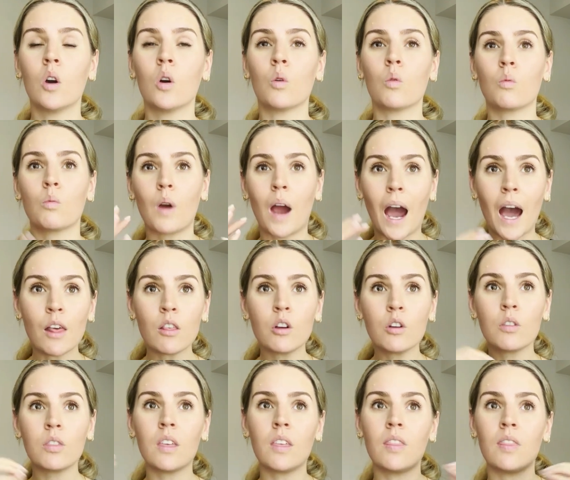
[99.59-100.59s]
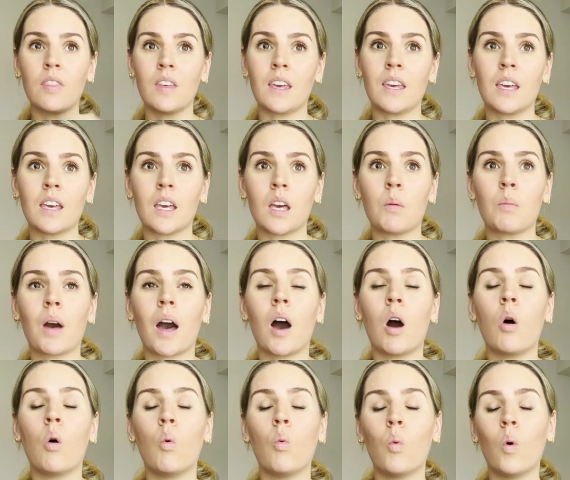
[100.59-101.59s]
Rather than thinking
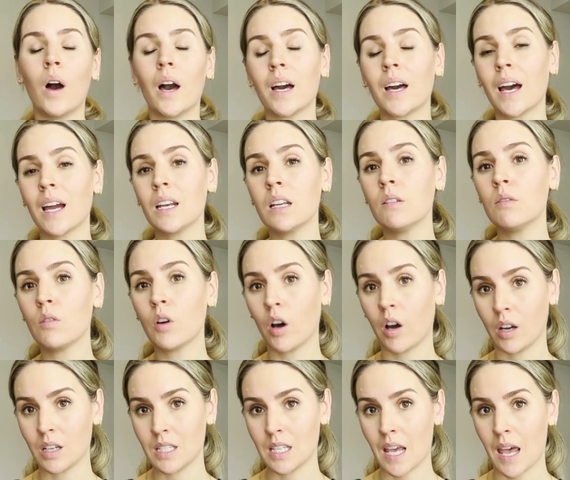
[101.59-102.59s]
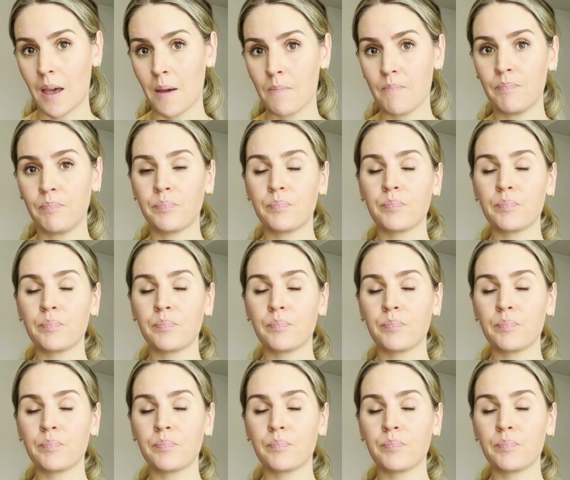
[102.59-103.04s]
about what kind of content